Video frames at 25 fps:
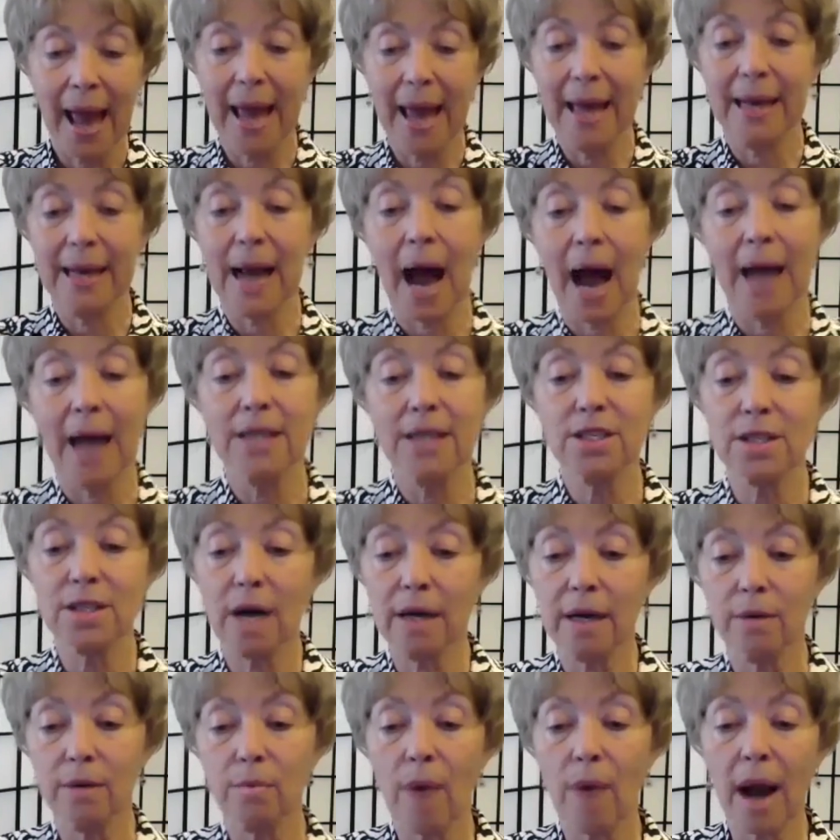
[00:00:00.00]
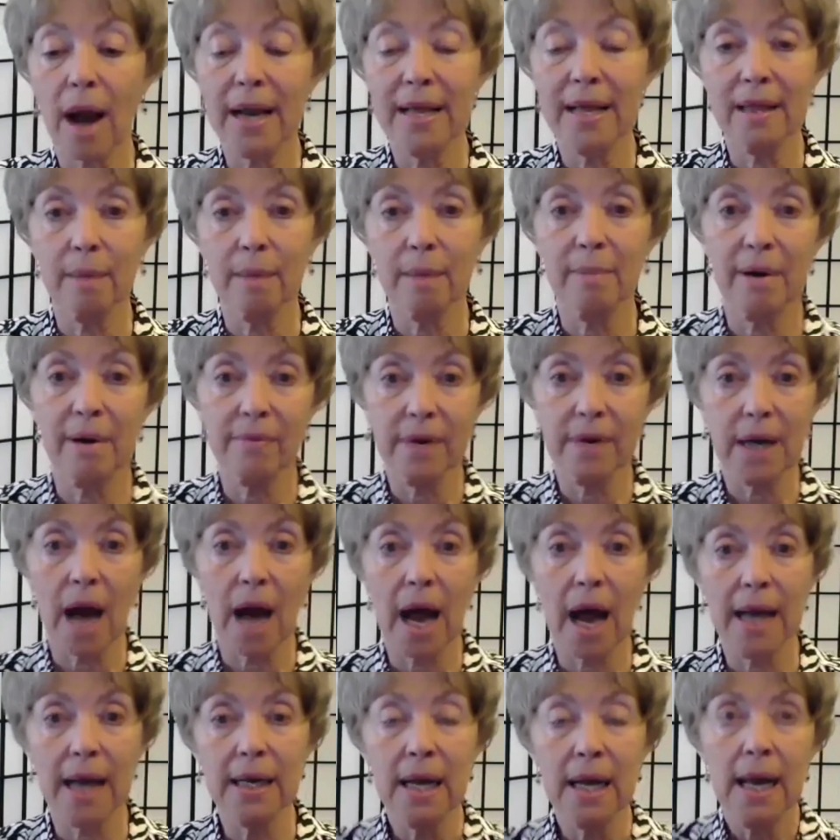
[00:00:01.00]
and I started writing them every
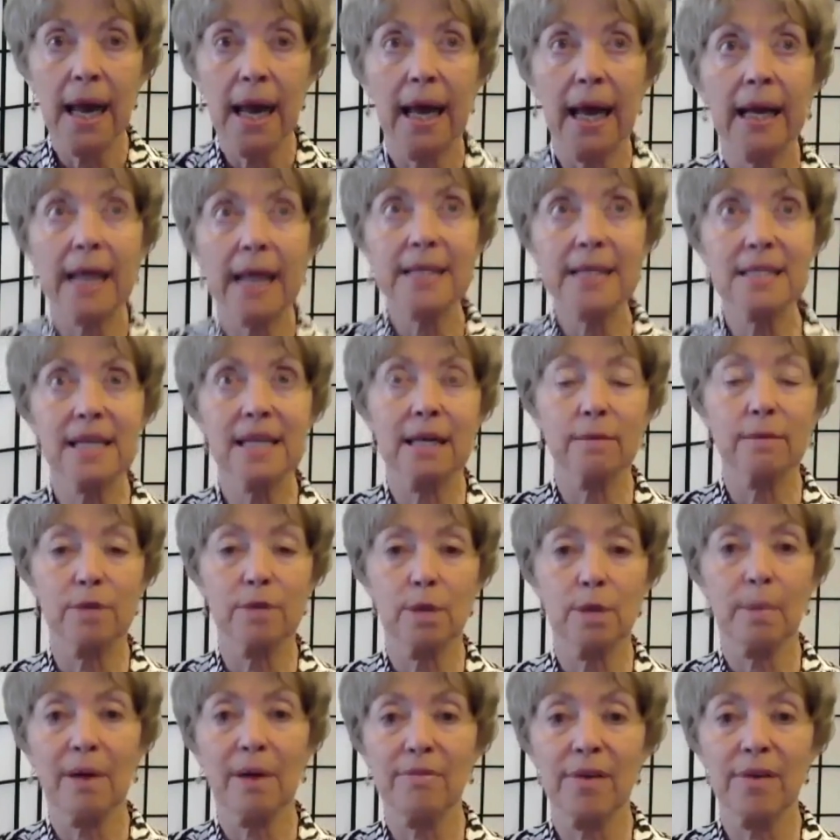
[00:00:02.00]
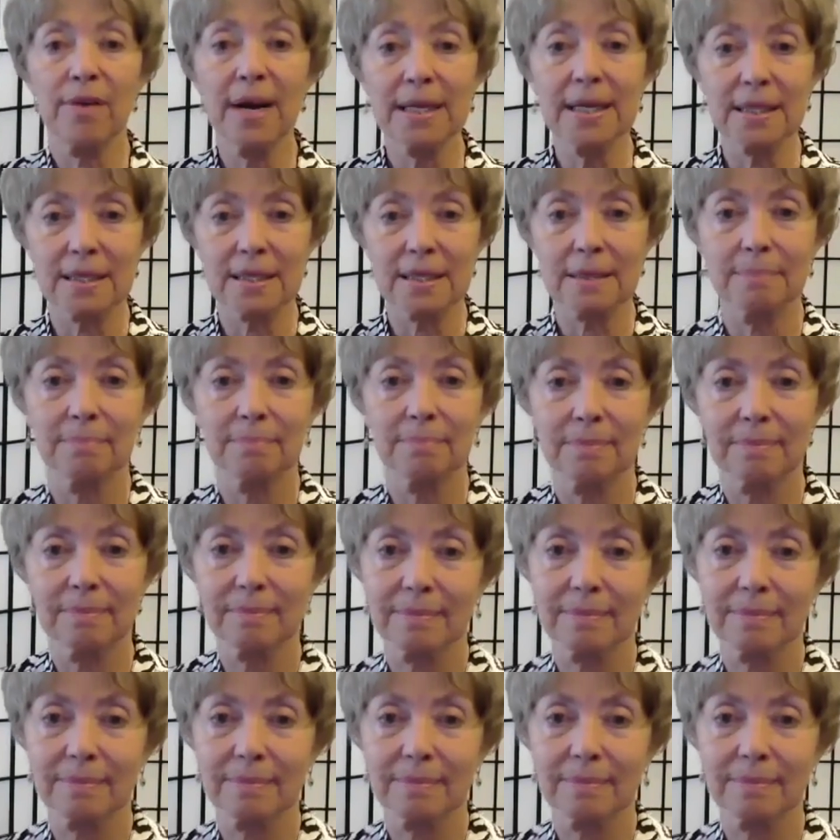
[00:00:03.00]
night and I'd send them to my friends